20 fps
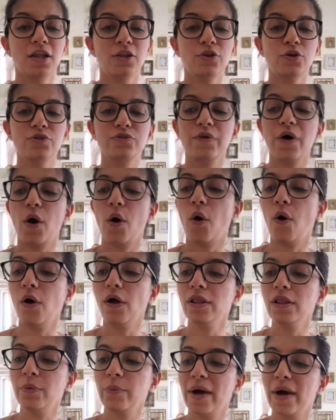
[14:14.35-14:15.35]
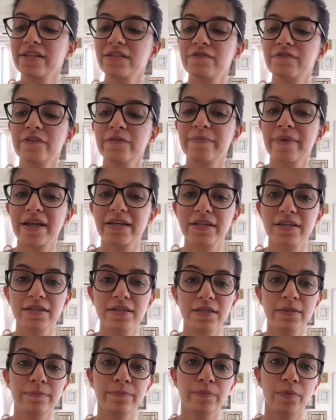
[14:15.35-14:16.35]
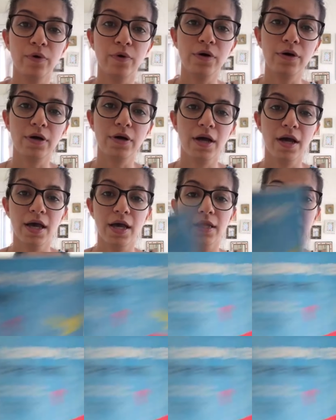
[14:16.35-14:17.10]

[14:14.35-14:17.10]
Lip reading: Those were all the ones we met in the book, The